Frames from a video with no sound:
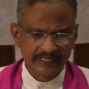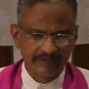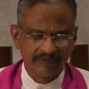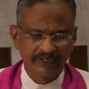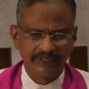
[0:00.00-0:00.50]

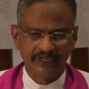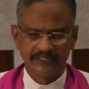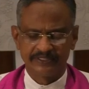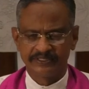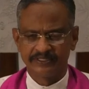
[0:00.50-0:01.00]
seven
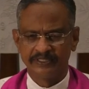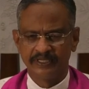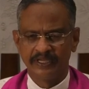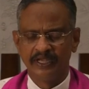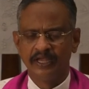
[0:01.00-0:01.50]
kings
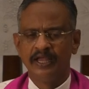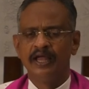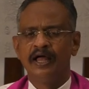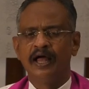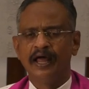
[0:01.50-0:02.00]

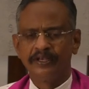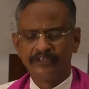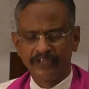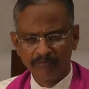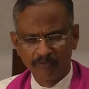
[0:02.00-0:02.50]
and
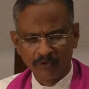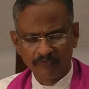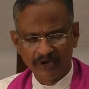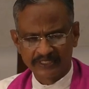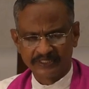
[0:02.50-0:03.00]
ten more
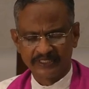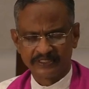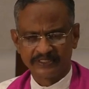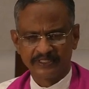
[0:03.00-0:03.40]
vassals,